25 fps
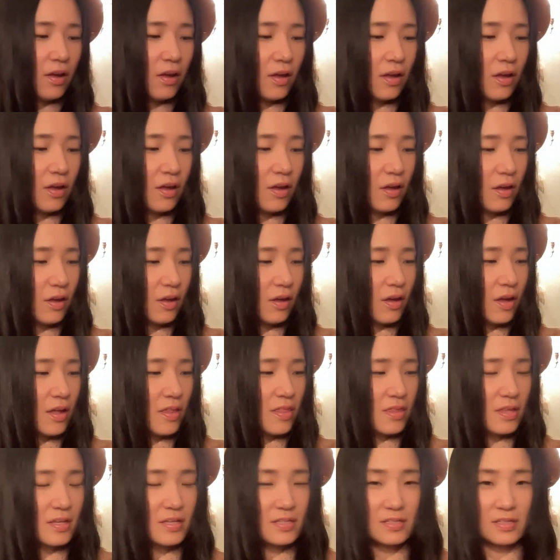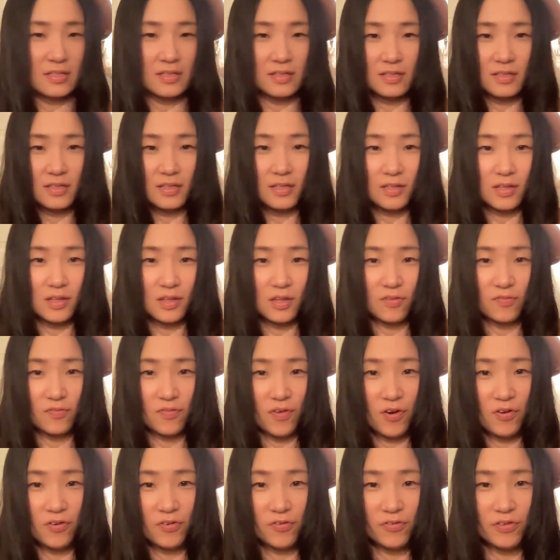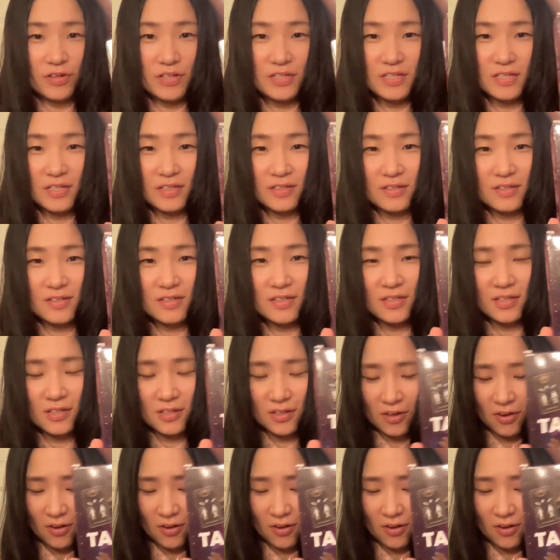and this is the very recent